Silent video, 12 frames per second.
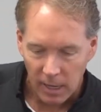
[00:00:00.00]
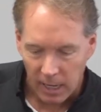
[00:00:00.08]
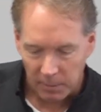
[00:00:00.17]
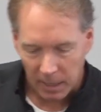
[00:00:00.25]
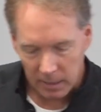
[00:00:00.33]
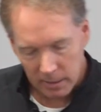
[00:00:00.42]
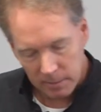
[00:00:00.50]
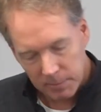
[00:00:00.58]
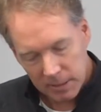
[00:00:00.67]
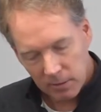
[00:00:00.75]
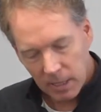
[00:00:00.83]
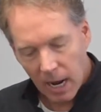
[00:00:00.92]
Anyway,
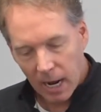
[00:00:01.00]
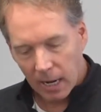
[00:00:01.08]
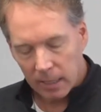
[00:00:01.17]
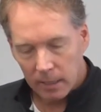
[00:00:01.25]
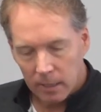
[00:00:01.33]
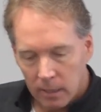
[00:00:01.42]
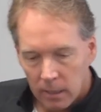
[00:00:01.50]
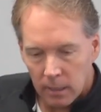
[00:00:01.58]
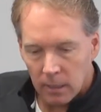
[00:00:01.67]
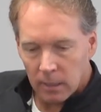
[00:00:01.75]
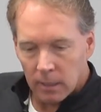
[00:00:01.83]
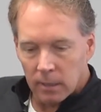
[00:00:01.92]
but they're not.
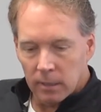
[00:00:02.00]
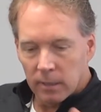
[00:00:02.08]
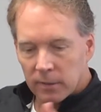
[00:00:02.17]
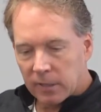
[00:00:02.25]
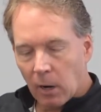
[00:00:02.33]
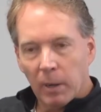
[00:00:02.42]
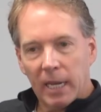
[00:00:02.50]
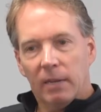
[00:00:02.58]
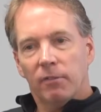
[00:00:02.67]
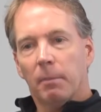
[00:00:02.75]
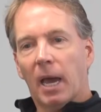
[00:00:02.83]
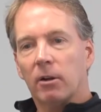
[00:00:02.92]
So
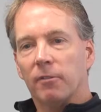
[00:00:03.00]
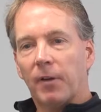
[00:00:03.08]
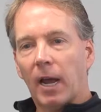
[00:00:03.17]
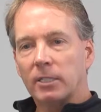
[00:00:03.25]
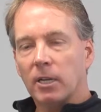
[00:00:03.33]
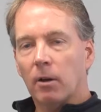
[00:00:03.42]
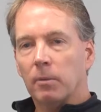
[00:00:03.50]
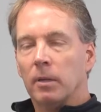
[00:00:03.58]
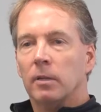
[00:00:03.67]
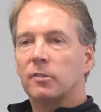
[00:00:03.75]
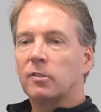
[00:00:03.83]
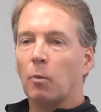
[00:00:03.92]
even matter of fact tone.
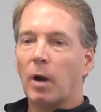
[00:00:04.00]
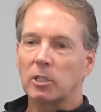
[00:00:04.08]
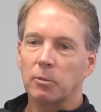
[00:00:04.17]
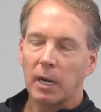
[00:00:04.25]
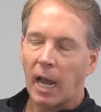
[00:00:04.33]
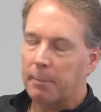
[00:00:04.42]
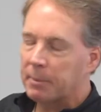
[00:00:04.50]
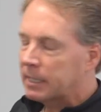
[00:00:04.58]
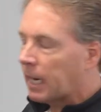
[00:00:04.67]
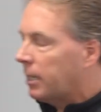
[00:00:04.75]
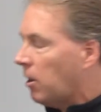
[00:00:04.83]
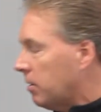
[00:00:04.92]
So watch what happens.
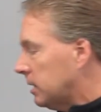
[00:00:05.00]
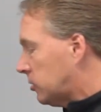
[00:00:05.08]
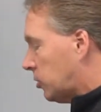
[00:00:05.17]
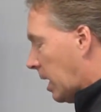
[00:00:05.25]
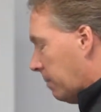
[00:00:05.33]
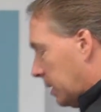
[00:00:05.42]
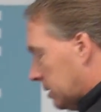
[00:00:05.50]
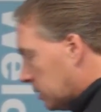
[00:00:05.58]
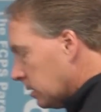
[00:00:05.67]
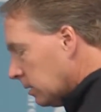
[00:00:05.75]
I notice Jamie's,